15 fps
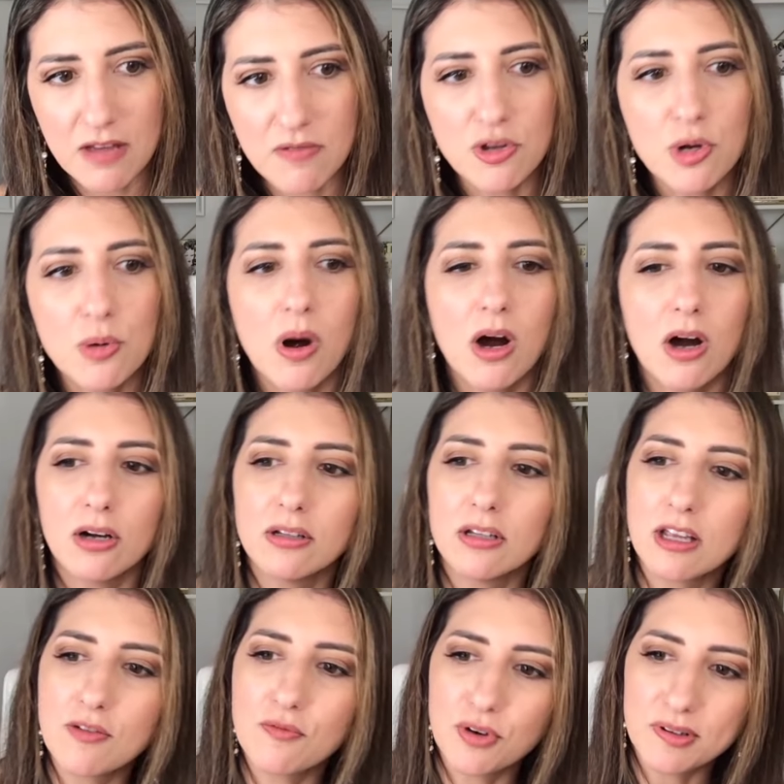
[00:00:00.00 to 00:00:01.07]
If you are
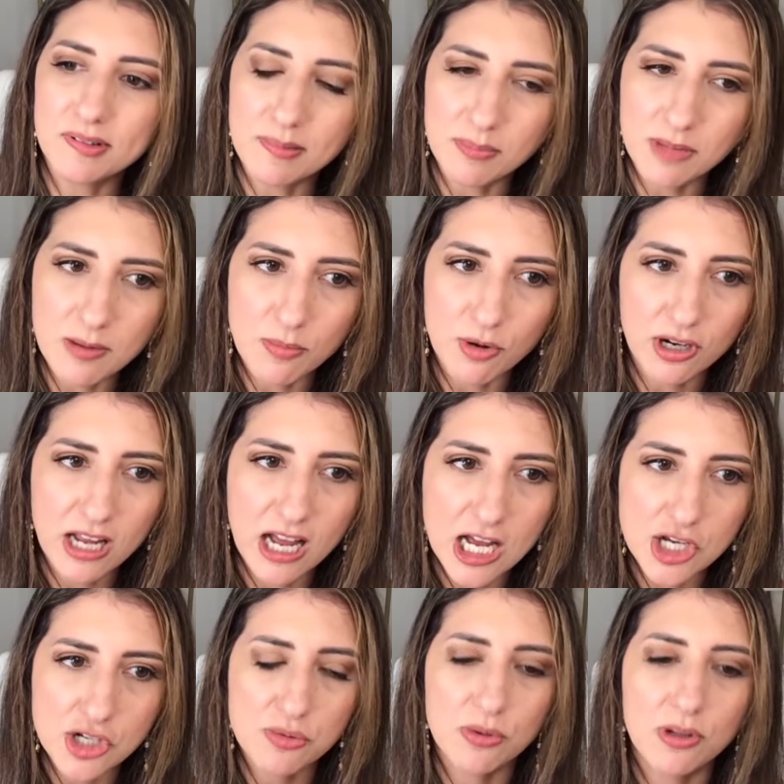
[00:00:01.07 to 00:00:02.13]
looking for something more
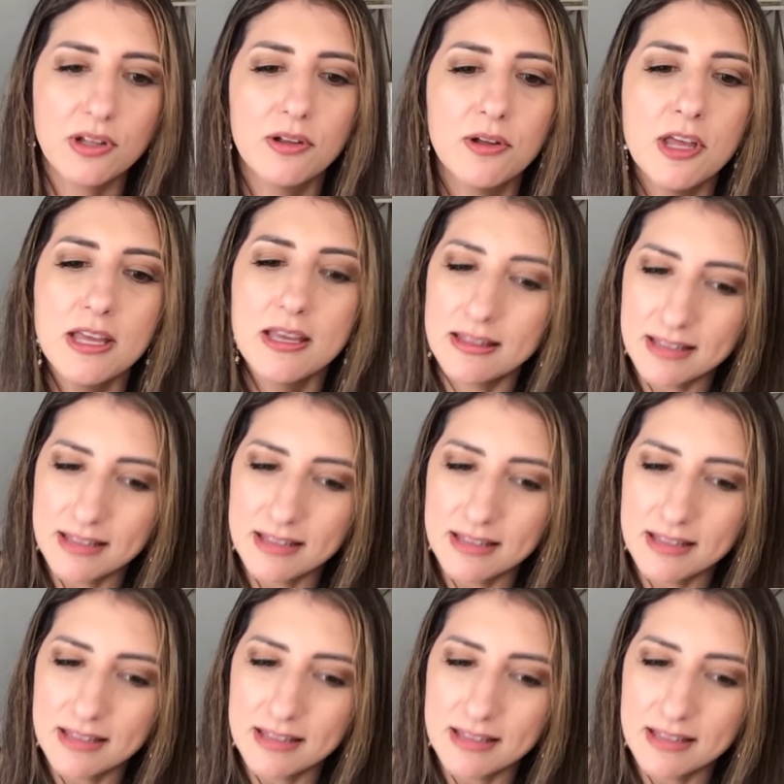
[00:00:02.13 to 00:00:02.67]
casual,